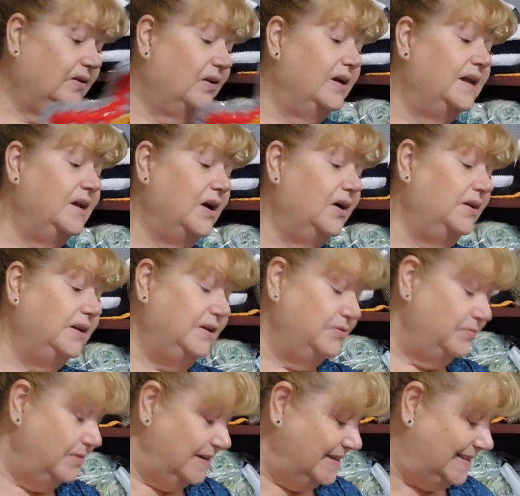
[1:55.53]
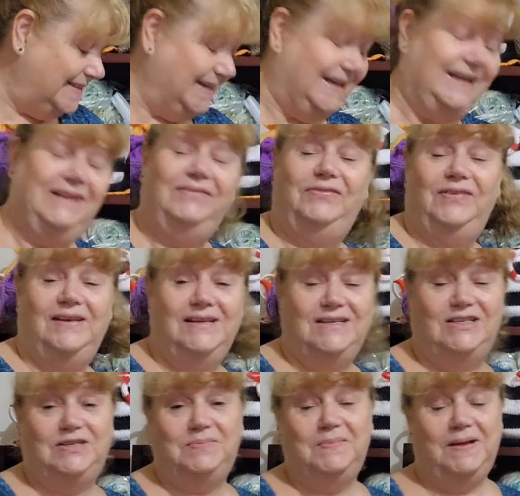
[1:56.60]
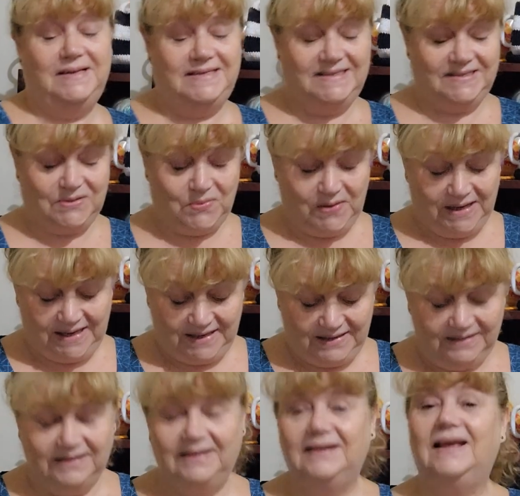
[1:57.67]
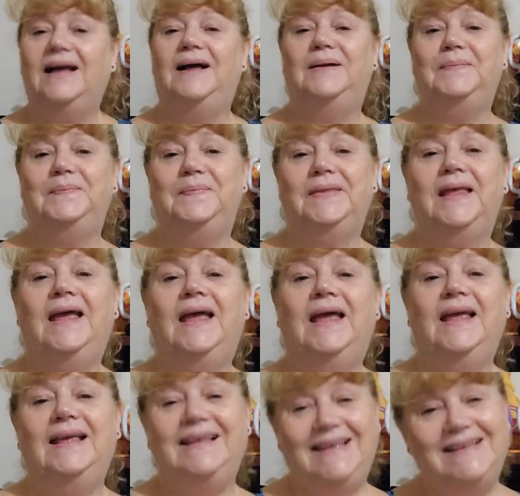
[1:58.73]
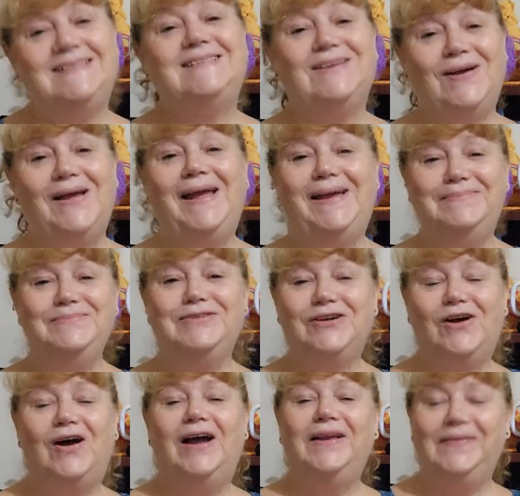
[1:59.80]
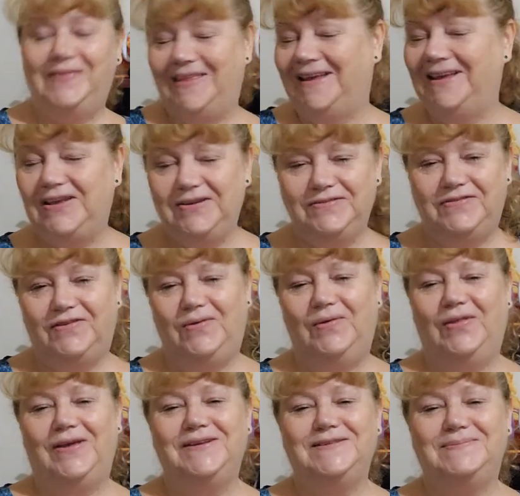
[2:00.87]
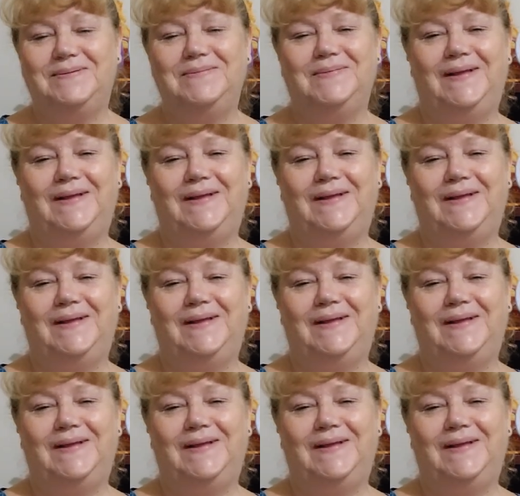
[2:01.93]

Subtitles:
I only recently finished my square. Yes, I am tired. Thank you for all those people